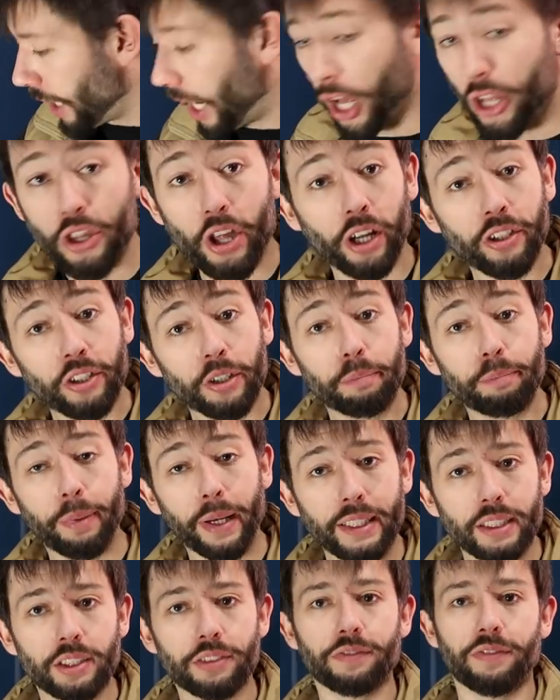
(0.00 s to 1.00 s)
Another
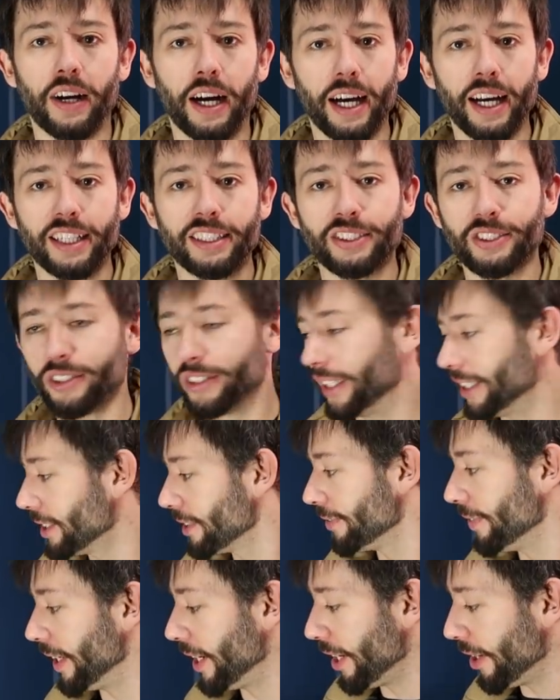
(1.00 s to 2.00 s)
bins find. So
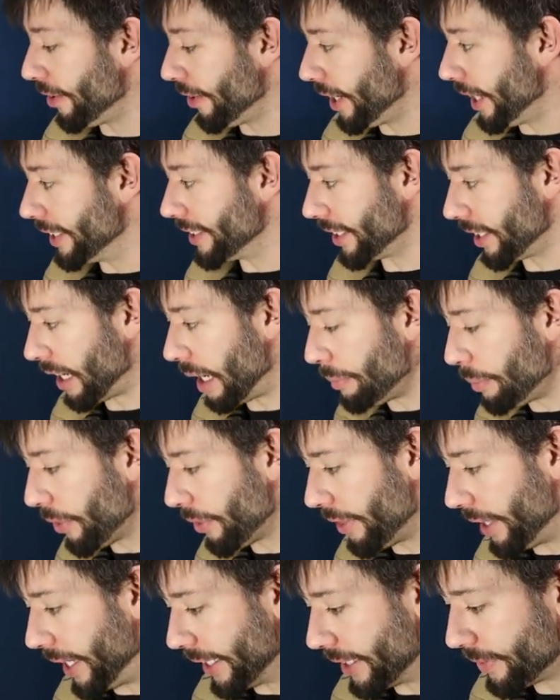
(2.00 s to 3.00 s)
this video has a couple
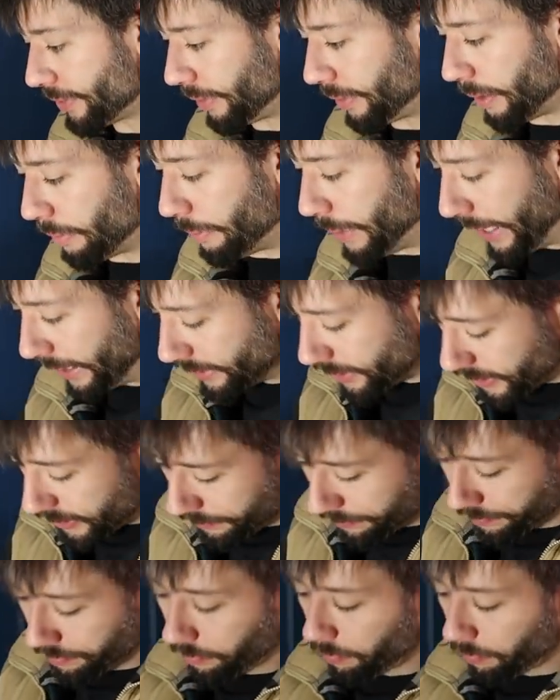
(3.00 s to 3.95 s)
things from the bins.